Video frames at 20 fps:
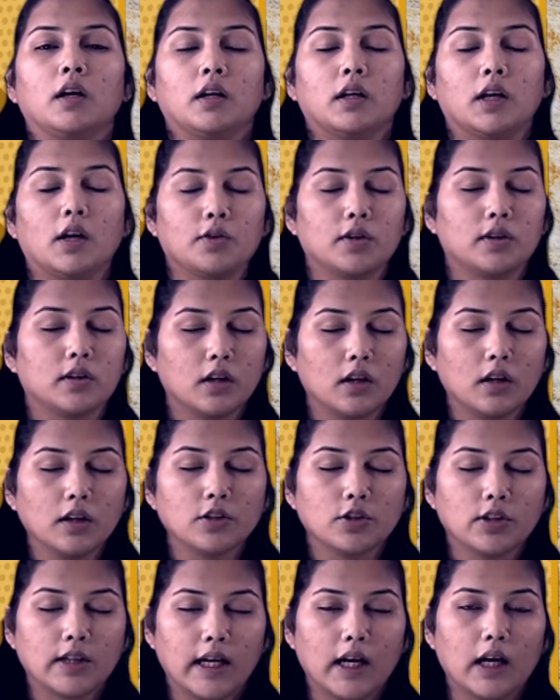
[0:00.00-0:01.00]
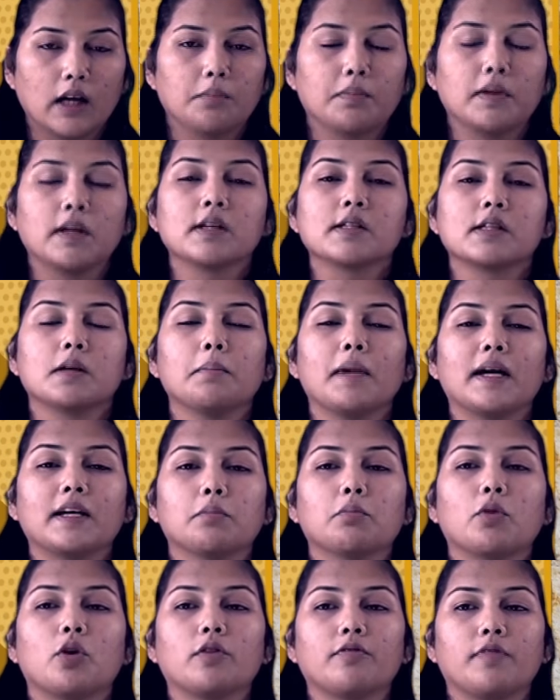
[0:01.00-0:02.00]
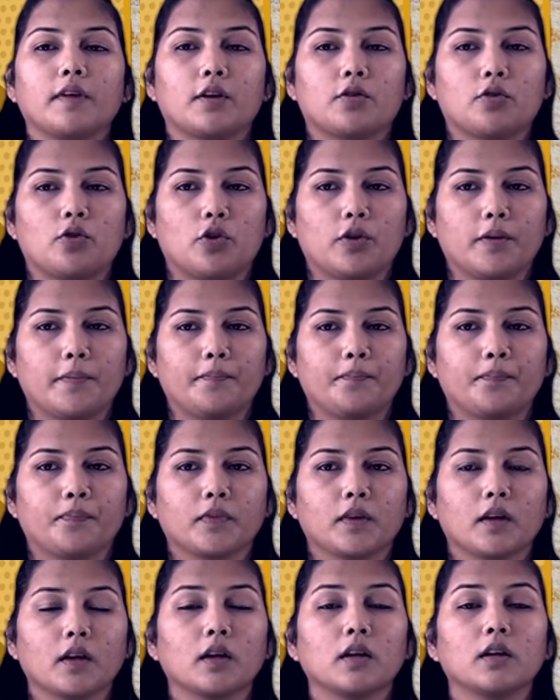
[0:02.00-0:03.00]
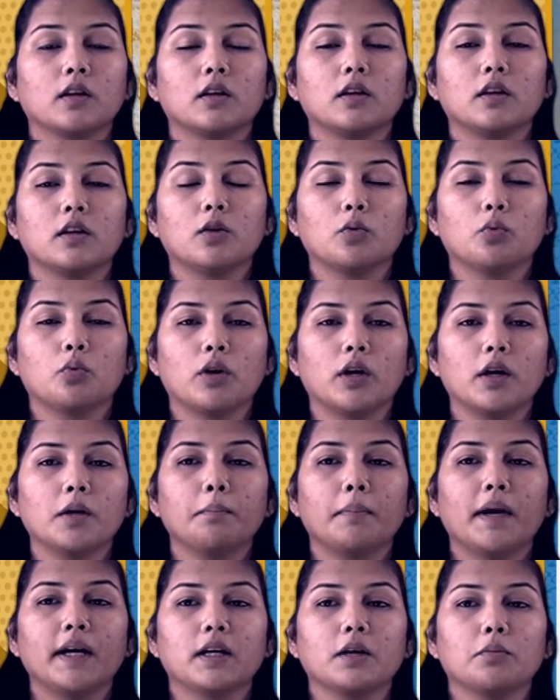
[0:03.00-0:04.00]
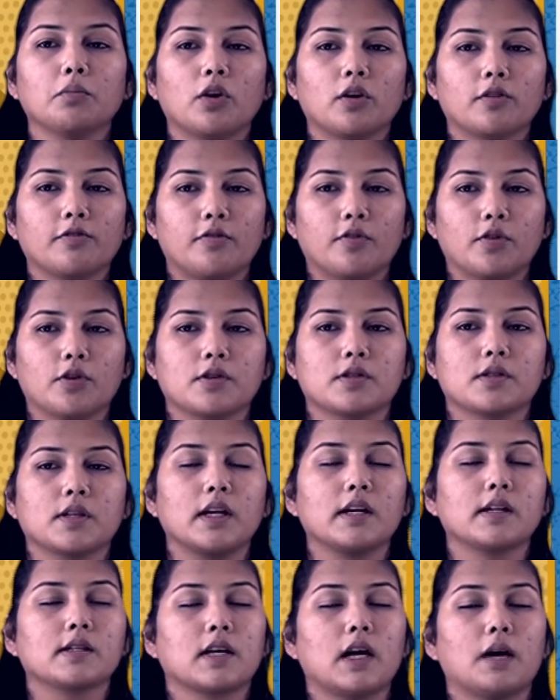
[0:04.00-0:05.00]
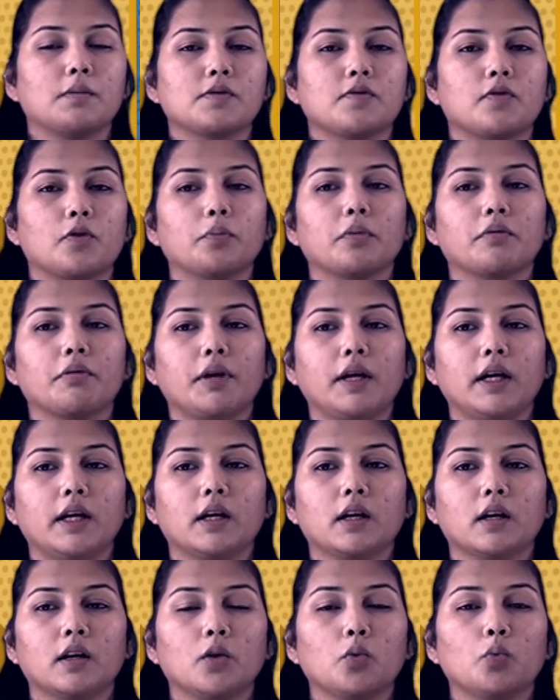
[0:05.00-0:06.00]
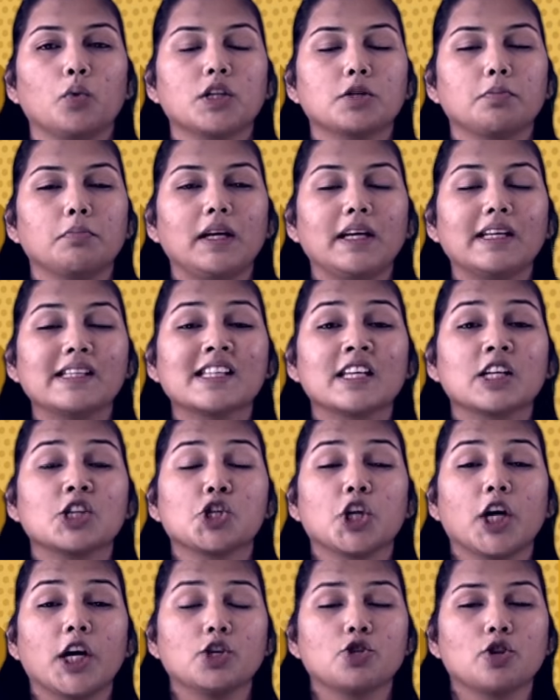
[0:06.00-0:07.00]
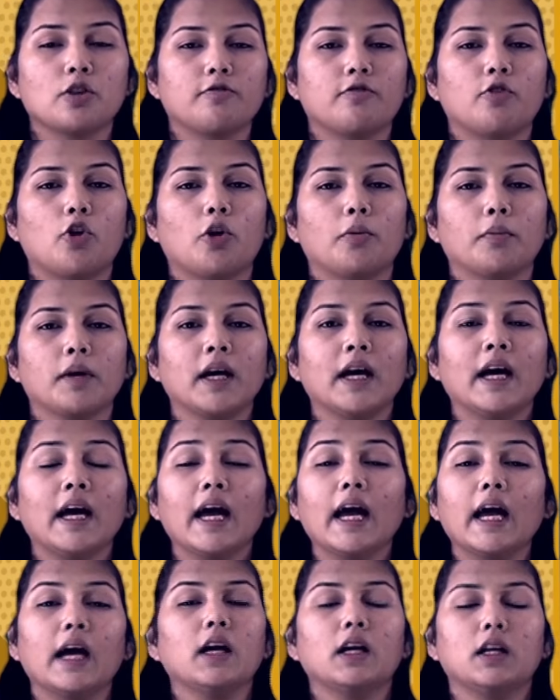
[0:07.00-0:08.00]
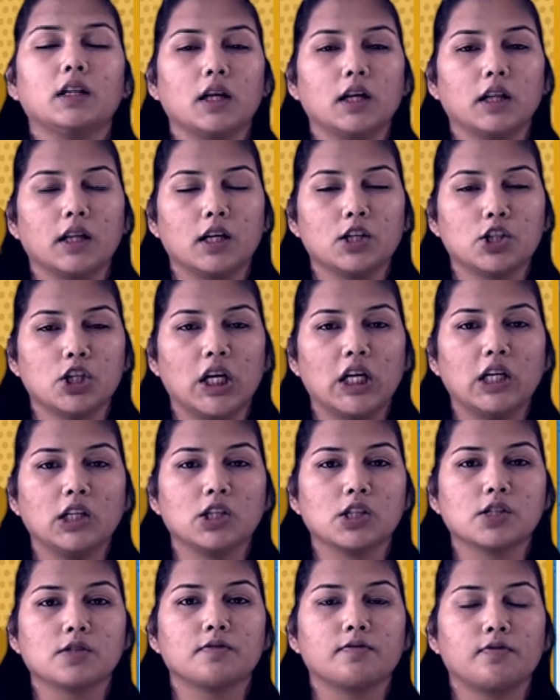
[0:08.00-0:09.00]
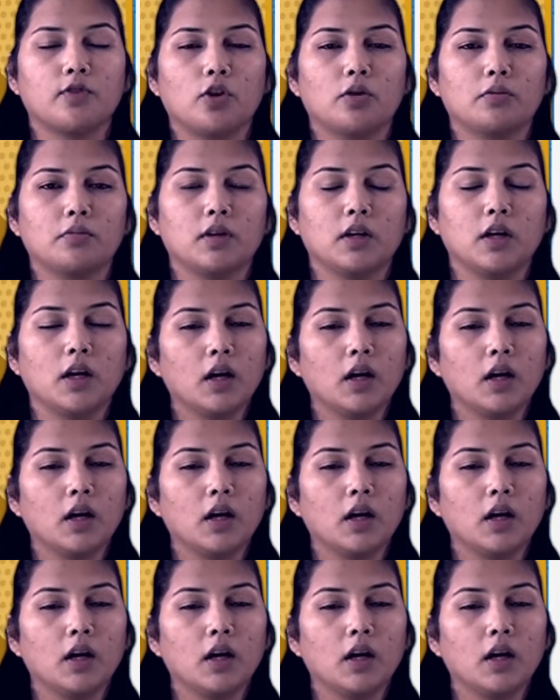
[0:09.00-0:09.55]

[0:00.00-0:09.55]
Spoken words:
Now the third type is the metamorphic rock. The word metamorphos comes from Greek, which means change of form. Anything that changes form.